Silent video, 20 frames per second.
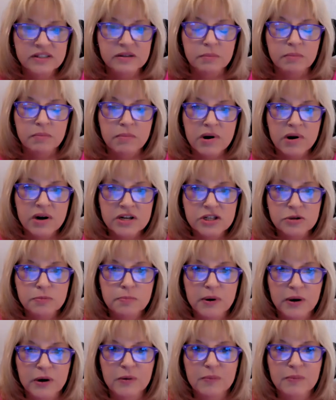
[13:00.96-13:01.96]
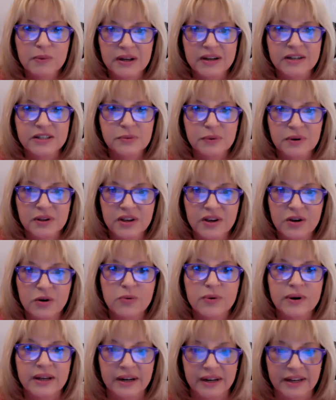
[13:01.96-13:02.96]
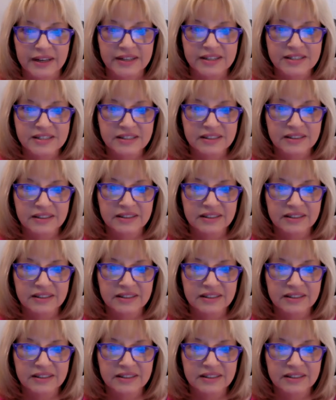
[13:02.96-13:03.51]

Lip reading: is a much better place with you in it.